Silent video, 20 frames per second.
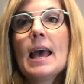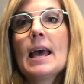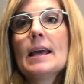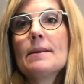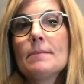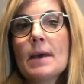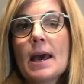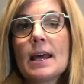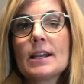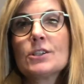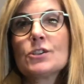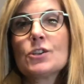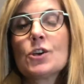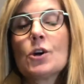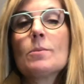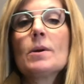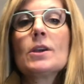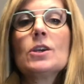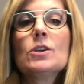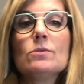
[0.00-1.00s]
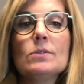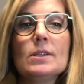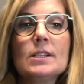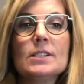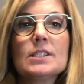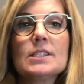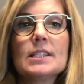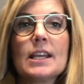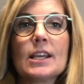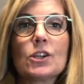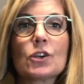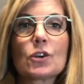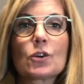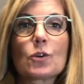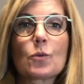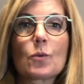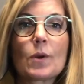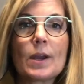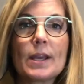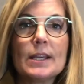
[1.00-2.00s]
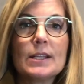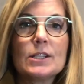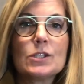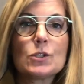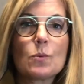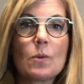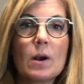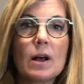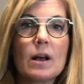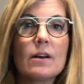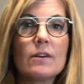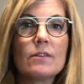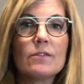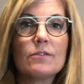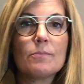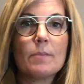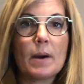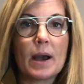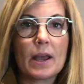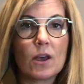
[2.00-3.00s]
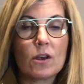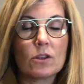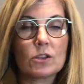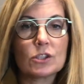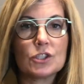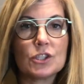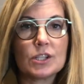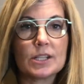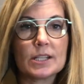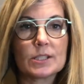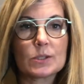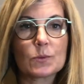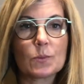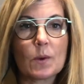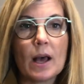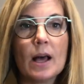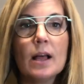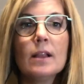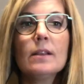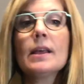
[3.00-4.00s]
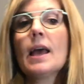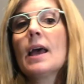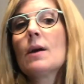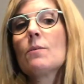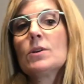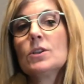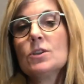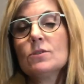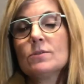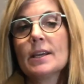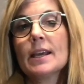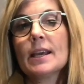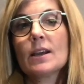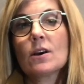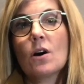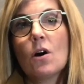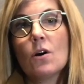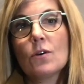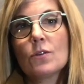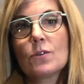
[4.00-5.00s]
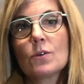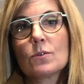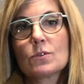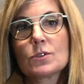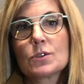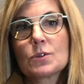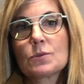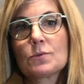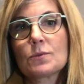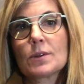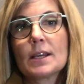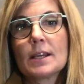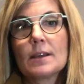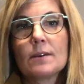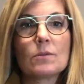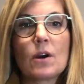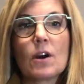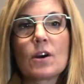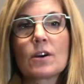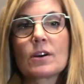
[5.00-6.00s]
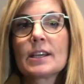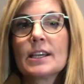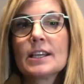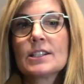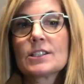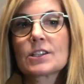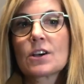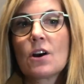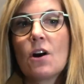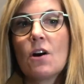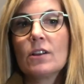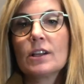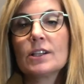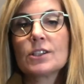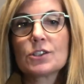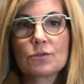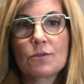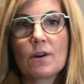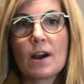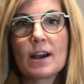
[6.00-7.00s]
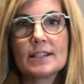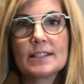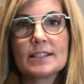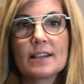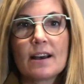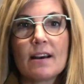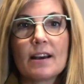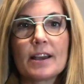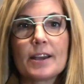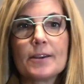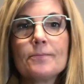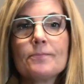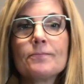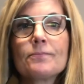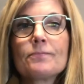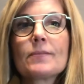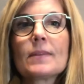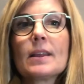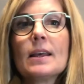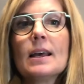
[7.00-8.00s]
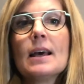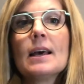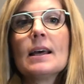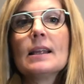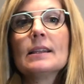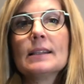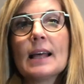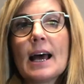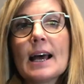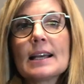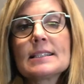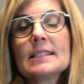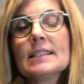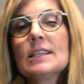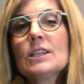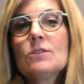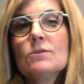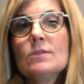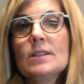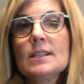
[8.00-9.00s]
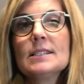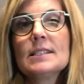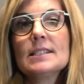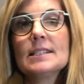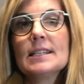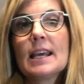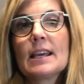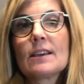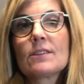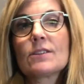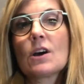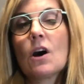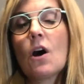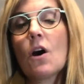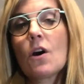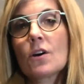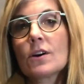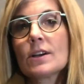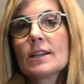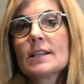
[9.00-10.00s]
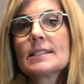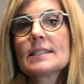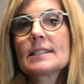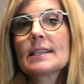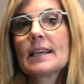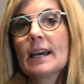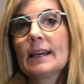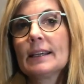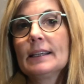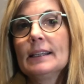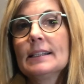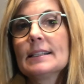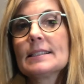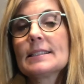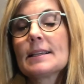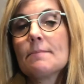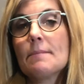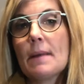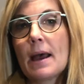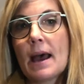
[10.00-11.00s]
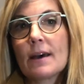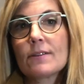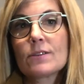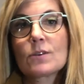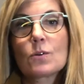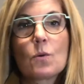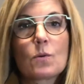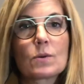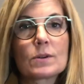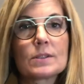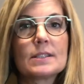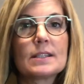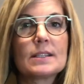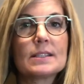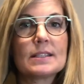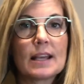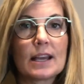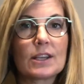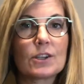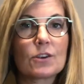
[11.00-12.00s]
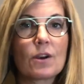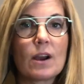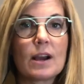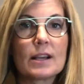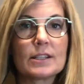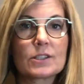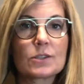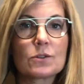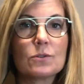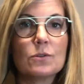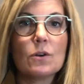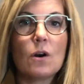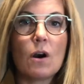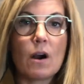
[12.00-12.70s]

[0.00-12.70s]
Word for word: In Manitoba, you need to take your grade 12 biology as well. And when you take all those three, our kids call it tri-sci. Lastly, you need to take the hardest calculus and math courses that your high school